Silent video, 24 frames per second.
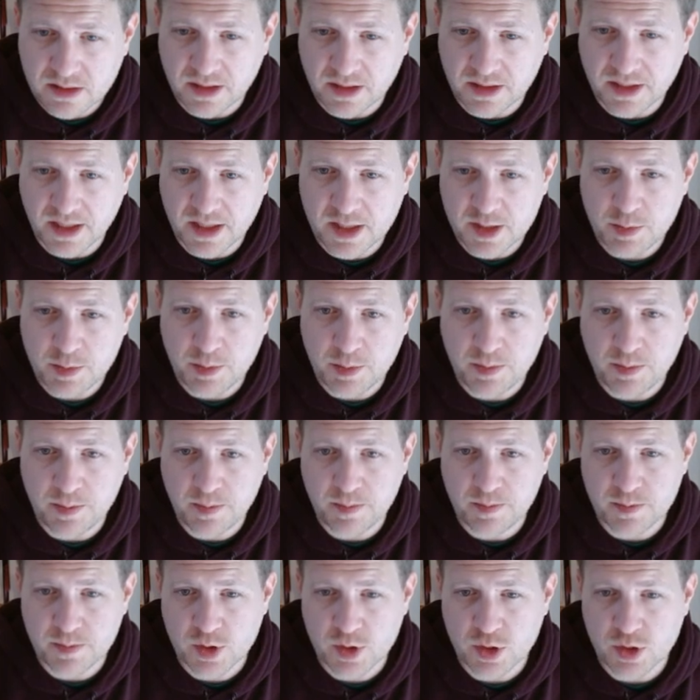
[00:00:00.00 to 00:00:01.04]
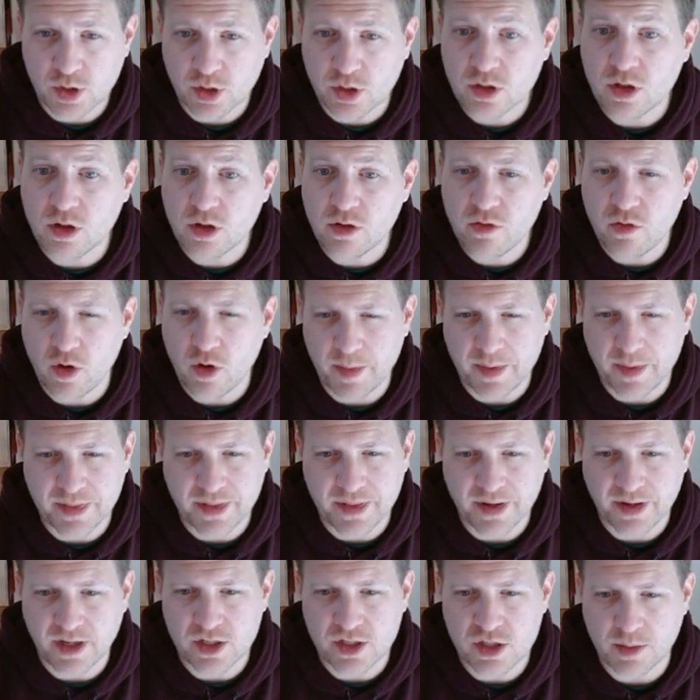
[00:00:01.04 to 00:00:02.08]
nice circle forming there,
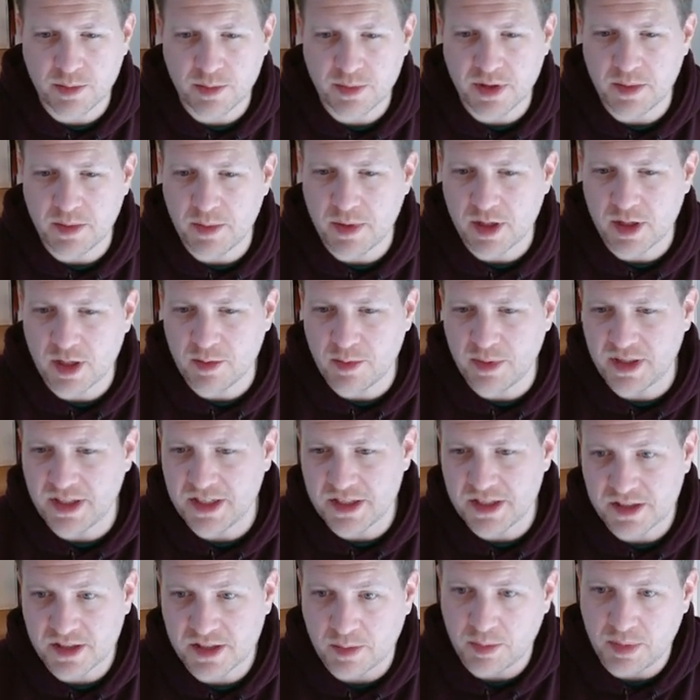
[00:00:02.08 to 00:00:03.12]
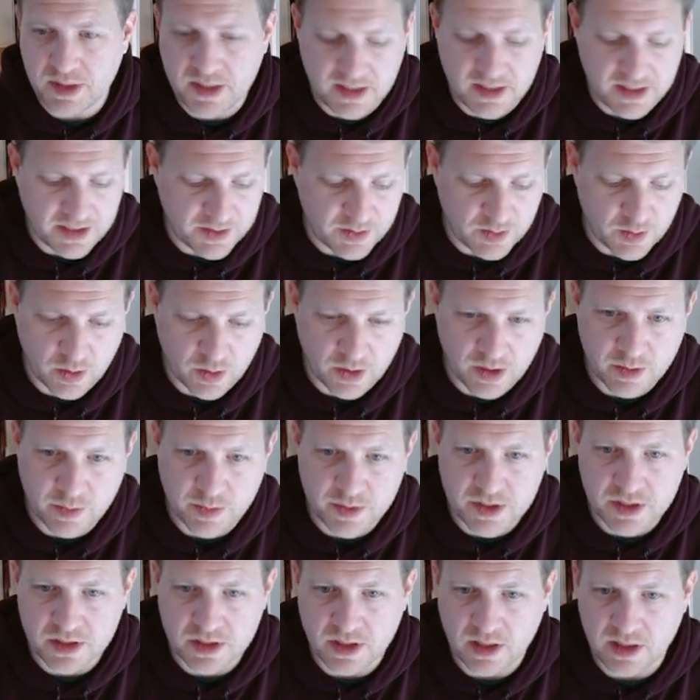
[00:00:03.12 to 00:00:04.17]
and I jumped in the middle, but he just completely ignored it,
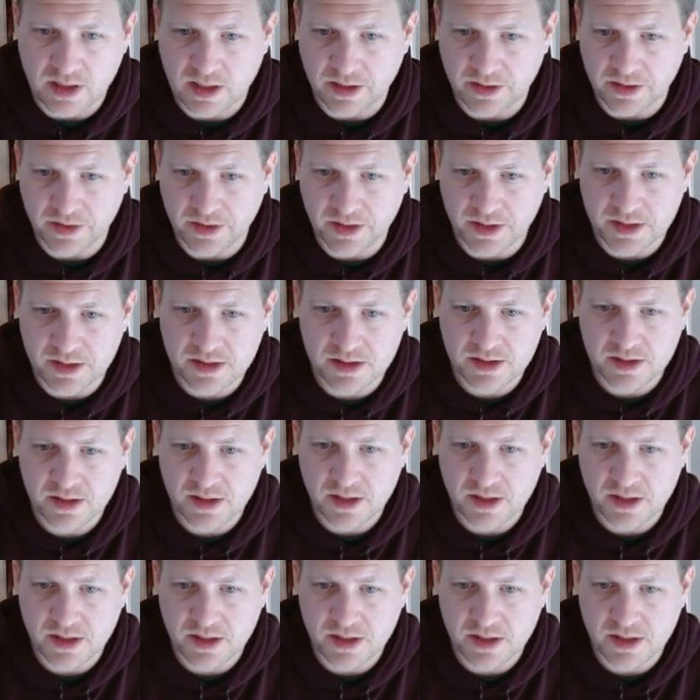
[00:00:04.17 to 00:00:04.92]
which is hilarious.